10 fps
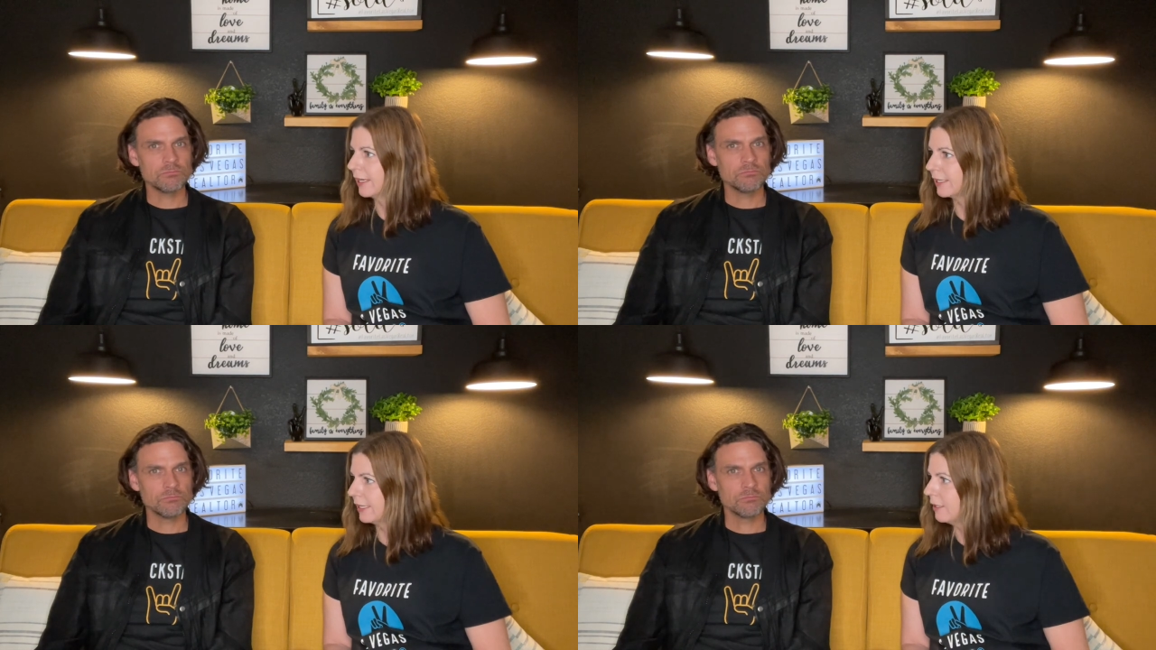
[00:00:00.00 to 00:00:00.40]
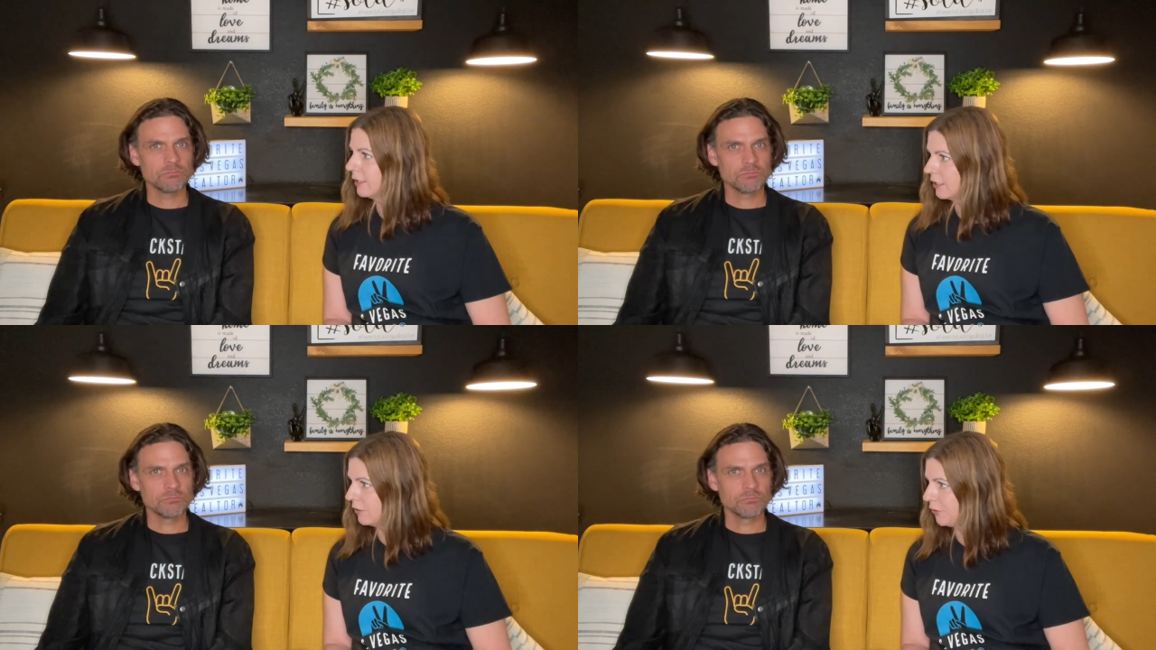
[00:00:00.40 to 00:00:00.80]

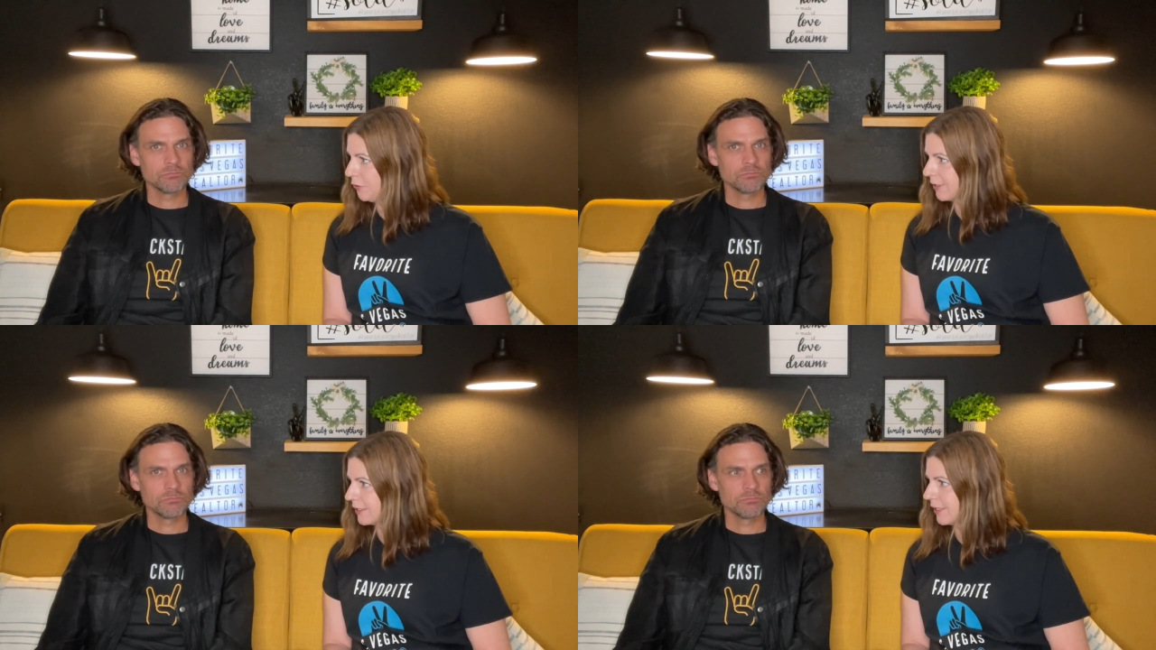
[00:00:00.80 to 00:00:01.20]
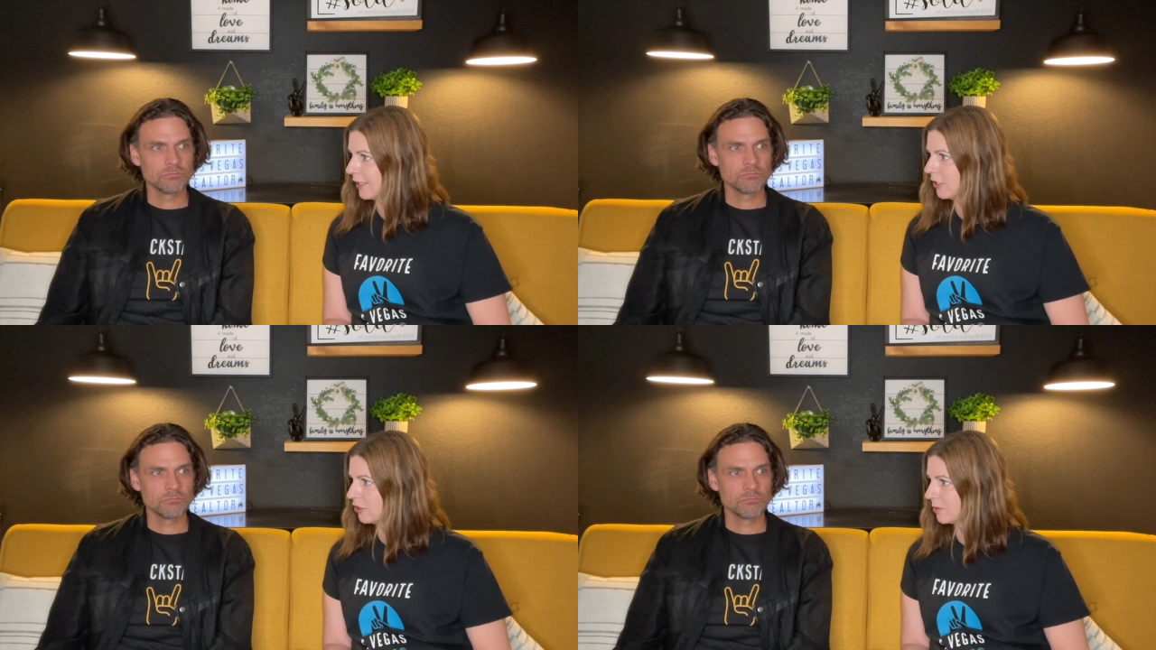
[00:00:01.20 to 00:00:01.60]
Speaker 1: continue to extend
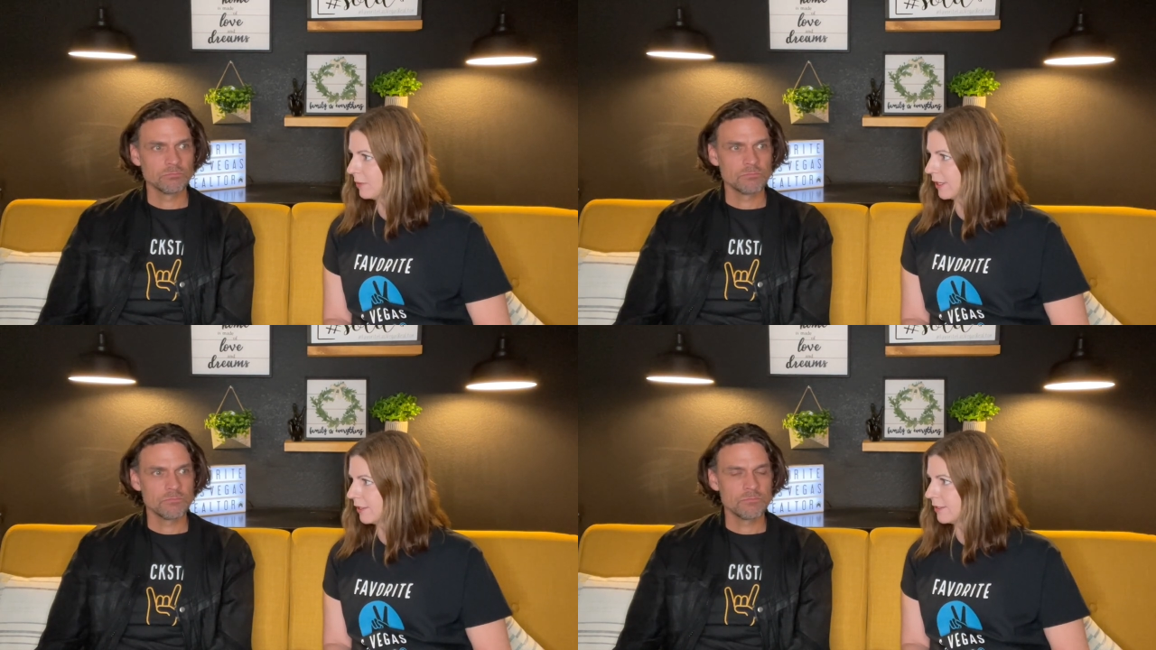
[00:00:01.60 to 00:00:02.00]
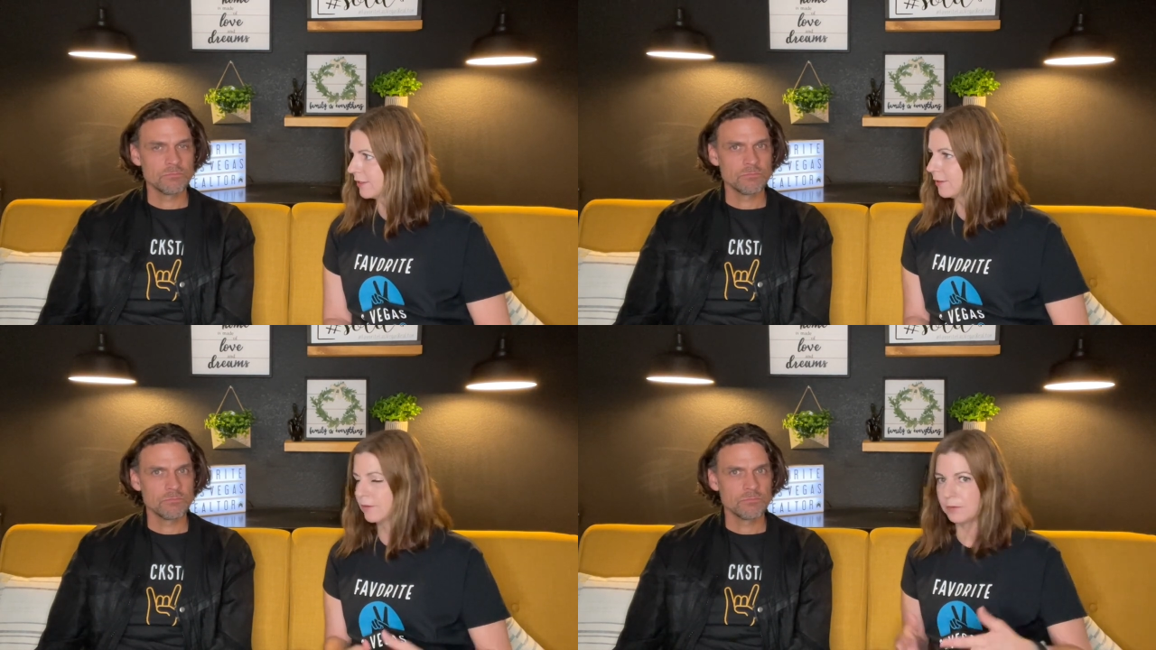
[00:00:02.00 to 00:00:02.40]
it just because
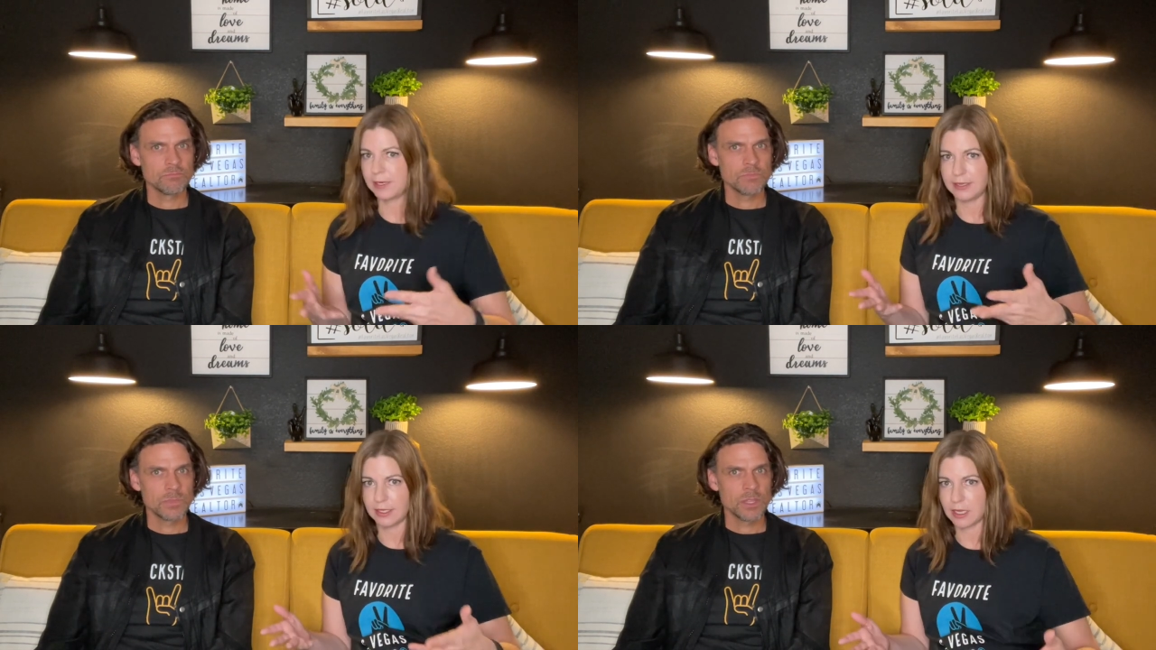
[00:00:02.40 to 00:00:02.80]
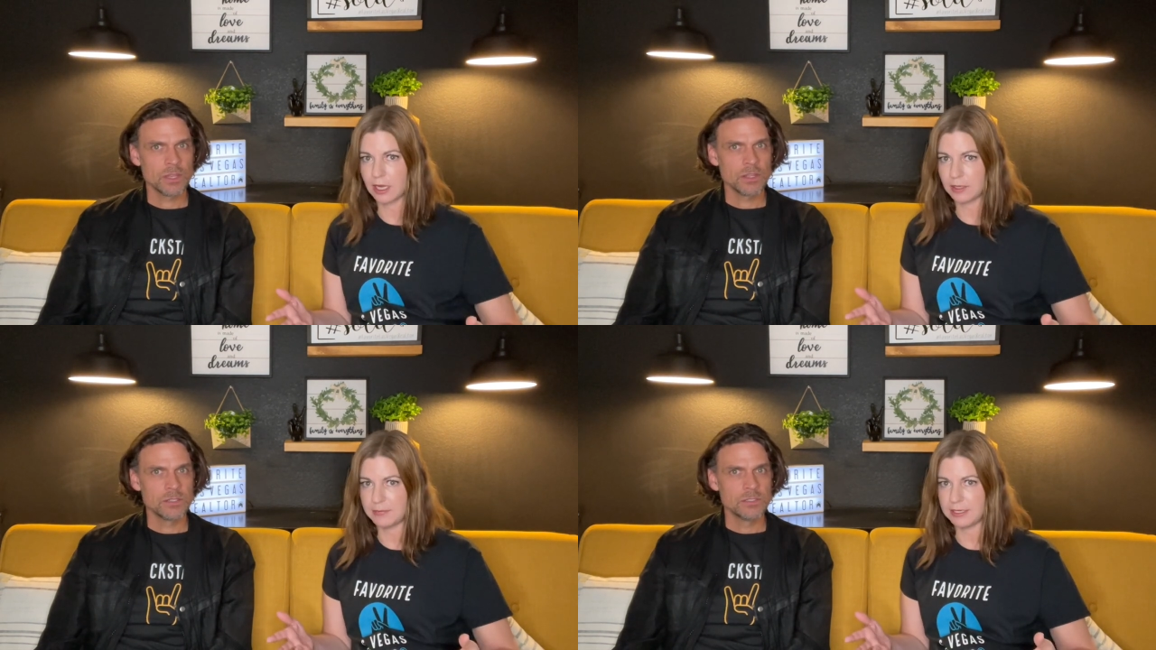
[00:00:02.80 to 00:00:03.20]
the way the
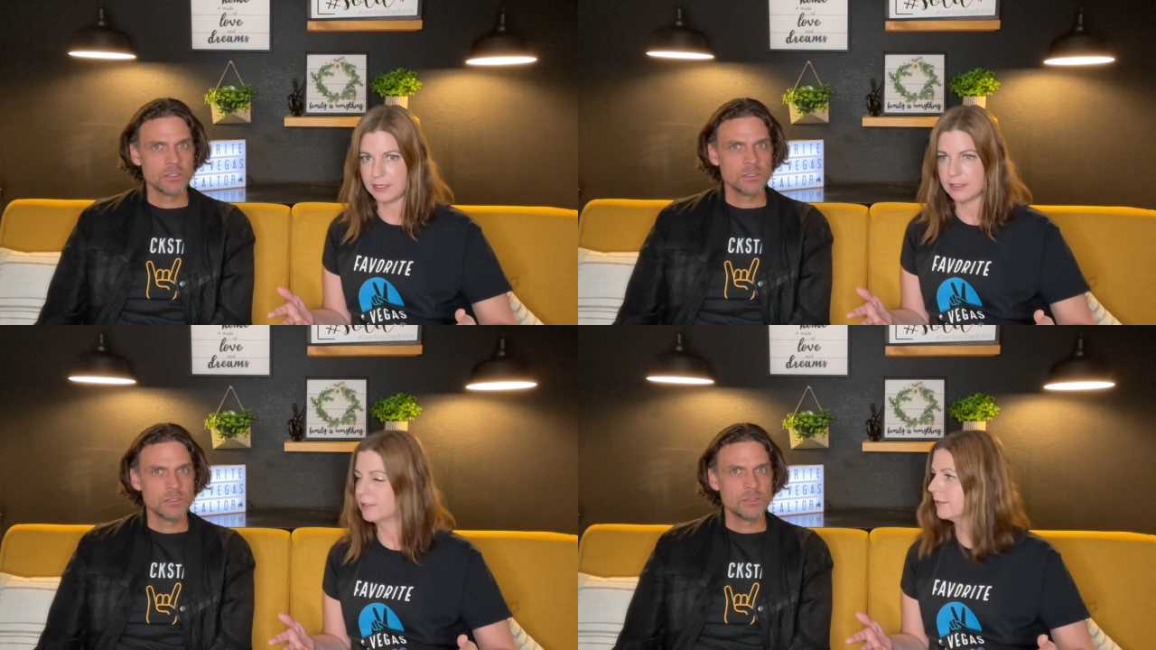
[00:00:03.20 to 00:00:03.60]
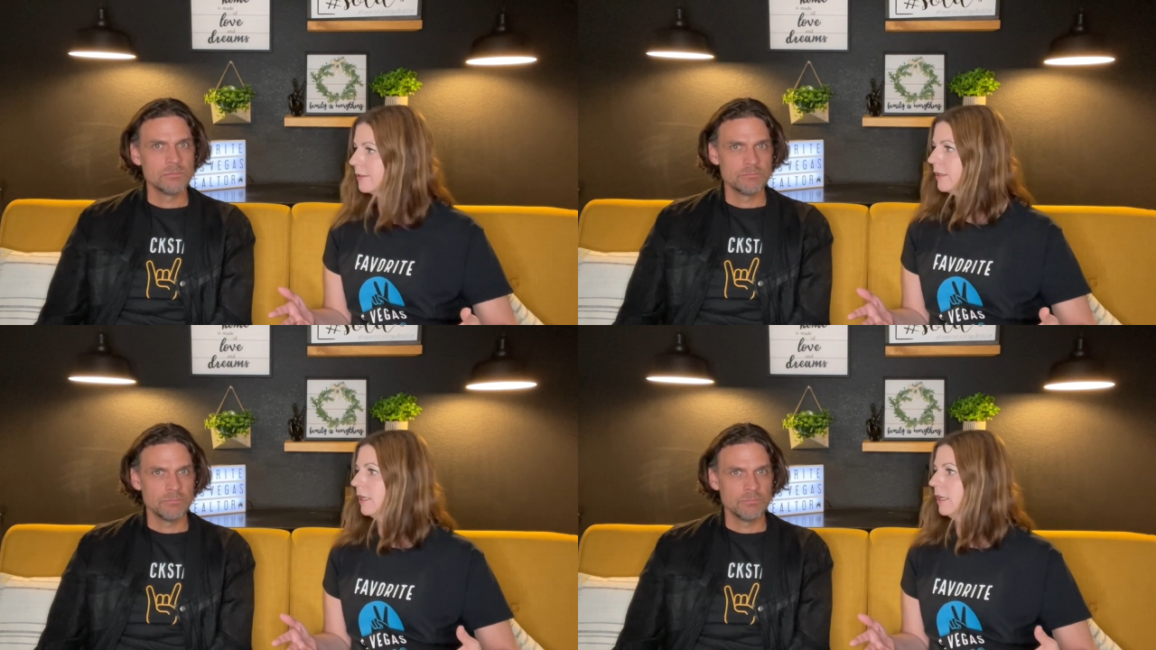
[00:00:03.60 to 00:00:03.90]
economy is.